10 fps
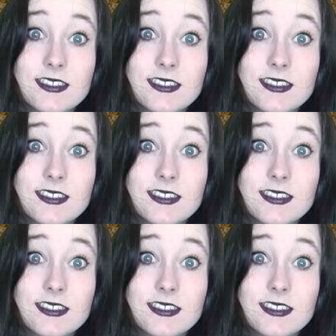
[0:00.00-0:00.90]

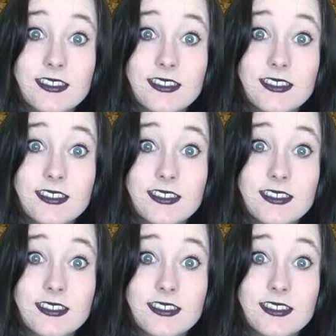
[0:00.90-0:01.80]

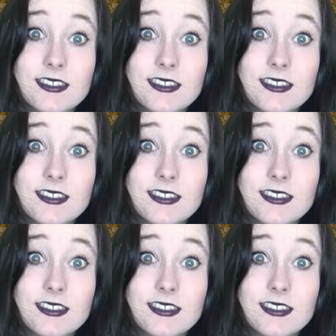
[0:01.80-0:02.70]

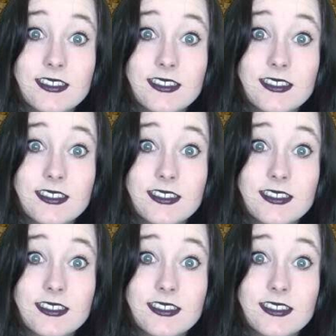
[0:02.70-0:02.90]
The face doesn't move, so there is nothing to read.